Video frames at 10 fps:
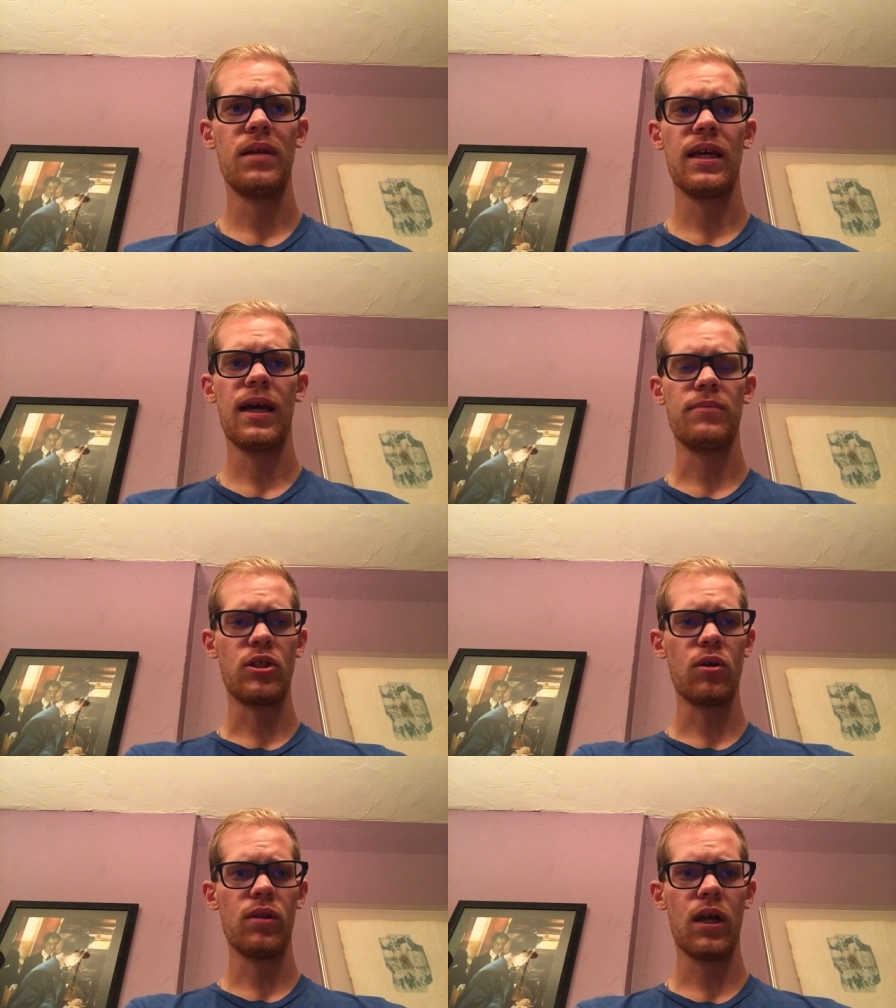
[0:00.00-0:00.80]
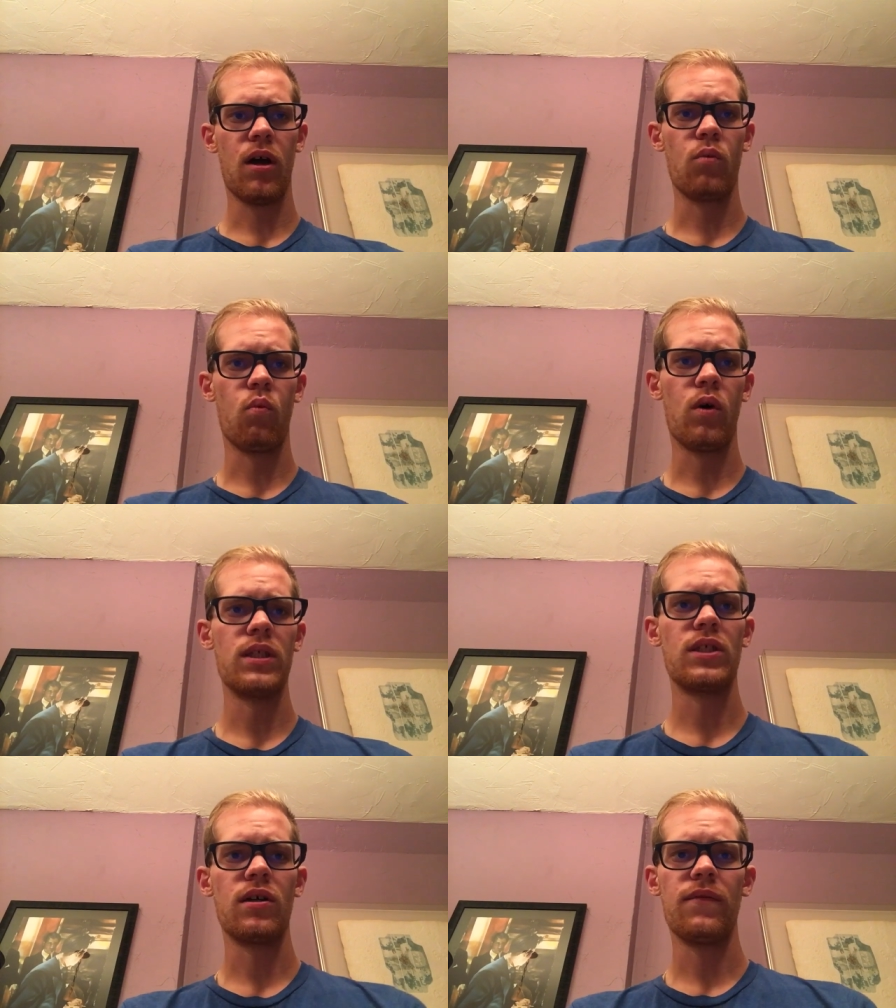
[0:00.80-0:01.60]
being kept solely on one
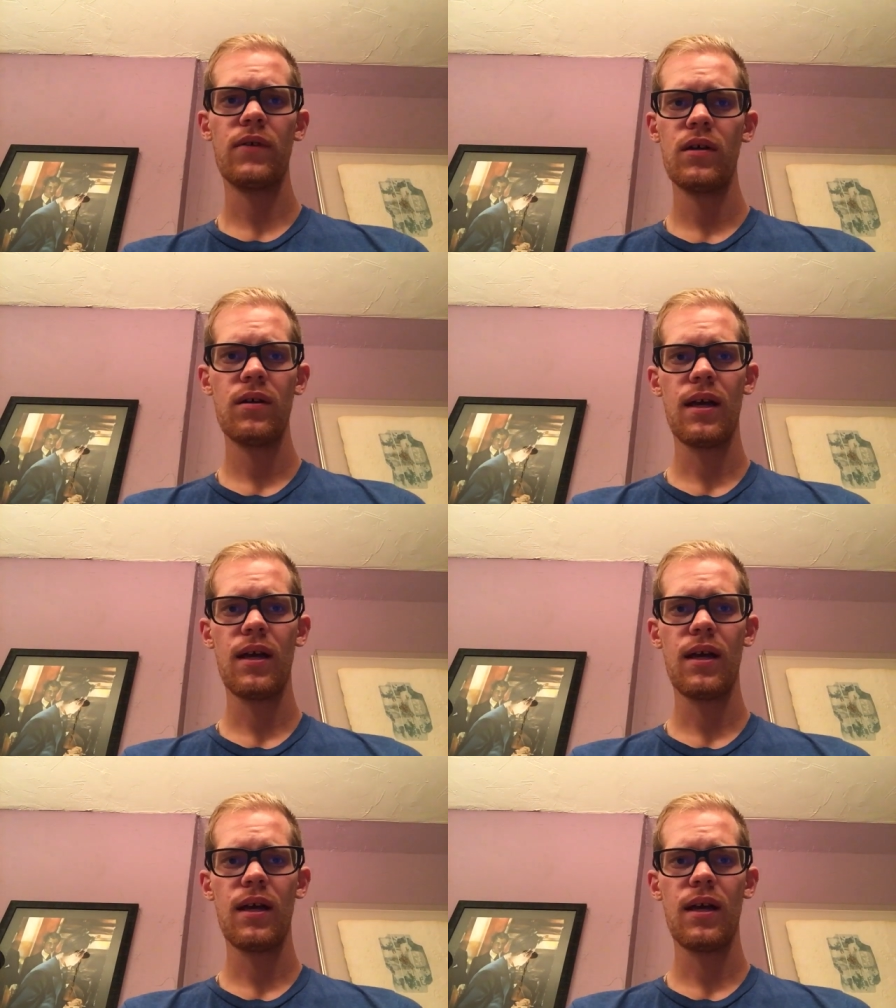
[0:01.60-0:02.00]
server